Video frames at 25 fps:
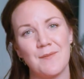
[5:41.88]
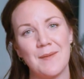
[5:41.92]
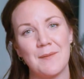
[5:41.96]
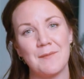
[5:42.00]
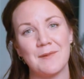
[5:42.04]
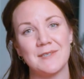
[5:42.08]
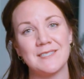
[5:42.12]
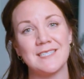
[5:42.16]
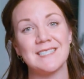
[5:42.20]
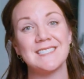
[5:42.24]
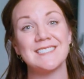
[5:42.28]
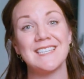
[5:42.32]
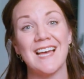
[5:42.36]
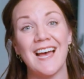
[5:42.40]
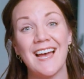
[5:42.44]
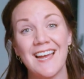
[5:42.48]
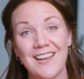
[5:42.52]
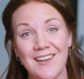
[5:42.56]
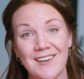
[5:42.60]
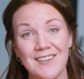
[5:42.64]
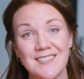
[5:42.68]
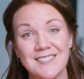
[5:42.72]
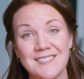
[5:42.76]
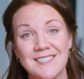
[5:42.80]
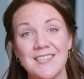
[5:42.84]
remember to
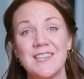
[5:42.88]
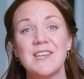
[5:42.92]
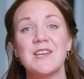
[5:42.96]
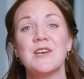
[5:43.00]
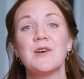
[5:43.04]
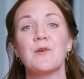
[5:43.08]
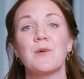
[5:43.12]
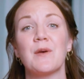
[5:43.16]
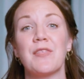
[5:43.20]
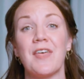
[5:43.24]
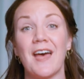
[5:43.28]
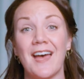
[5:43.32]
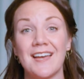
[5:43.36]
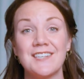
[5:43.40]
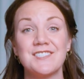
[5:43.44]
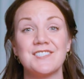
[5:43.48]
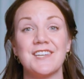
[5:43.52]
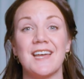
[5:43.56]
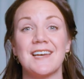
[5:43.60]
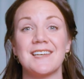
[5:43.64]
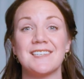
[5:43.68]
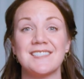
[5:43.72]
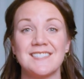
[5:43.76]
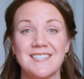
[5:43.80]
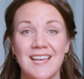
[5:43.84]
tag us with
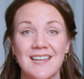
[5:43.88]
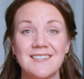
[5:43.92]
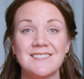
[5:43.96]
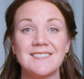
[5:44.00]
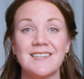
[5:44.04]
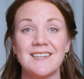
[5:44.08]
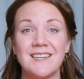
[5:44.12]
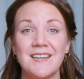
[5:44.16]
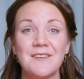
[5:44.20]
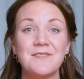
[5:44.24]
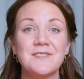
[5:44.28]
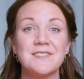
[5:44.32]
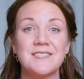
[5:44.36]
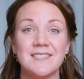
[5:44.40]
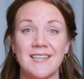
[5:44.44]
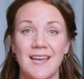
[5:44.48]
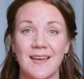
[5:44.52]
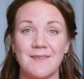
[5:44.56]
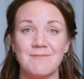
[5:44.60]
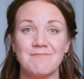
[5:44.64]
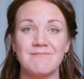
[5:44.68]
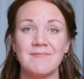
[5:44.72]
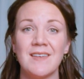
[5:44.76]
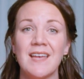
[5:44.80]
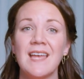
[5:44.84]
hashtag
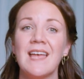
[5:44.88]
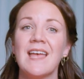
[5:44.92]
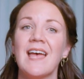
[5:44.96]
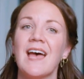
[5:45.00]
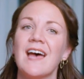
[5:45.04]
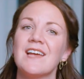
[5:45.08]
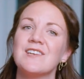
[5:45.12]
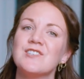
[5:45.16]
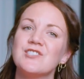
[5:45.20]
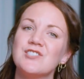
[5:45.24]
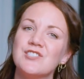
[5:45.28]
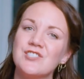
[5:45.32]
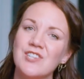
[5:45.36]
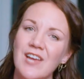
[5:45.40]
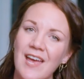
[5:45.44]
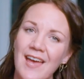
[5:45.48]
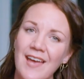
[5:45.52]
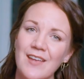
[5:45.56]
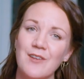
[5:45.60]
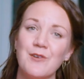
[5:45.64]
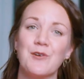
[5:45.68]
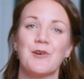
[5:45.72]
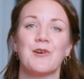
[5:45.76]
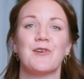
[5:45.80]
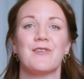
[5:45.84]
SantaLovesSTEM and
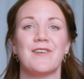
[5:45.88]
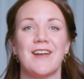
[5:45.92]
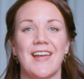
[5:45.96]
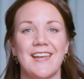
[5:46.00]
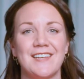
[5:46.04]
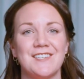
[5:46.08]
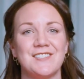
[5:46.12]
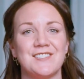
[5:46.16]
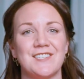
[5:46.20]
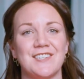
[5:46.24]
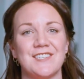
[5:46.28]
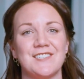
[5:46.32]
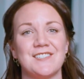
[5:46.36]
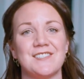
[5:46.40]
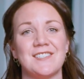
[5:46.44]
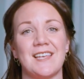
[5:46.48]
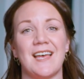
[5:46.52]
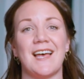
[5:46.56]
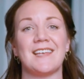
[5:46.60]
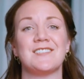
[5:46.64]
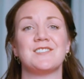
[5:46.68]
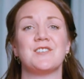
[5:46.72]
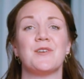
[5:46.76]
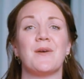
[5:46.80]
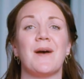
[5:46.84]
share your creations
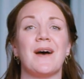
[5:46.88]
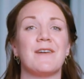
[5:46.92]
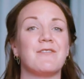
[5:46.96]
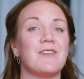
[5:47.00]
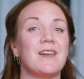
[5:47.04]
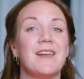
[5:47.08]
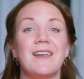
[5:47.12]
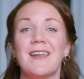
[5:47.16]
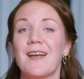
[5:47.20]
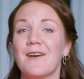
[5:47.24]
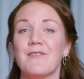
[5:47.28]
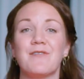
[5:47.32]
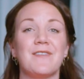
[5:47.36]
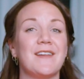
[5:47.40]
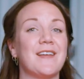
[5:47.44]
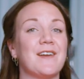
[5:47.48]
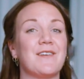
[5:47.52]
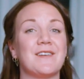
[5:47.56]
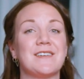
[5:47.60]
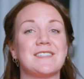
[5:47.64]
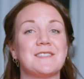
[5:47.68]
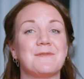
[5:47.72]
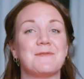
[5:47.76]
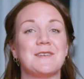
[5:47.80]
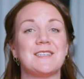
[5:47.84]
as you have a lovely
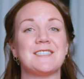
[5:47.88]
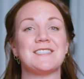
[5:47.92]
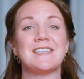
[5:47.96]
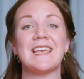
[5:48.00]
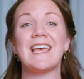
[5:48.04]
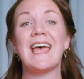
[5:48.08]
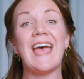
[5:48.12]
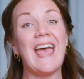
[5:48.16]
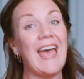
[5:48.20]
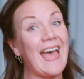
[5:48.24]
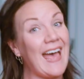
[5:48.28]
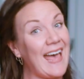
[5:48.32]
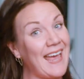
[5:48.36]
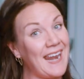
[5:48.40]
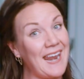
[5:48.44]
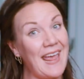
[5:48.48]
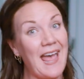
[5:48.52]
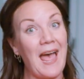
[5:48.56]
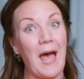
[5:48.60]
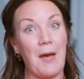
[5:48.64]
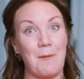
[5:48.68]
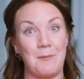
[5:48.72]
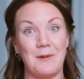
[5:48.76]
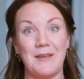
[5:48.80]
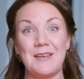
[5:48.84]
Christmas and a
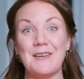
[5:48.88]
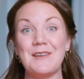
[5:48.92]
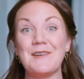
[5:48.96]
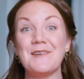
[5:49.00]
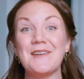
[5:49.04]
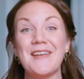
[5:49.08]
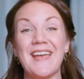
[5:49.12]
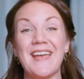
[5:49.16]
Happy New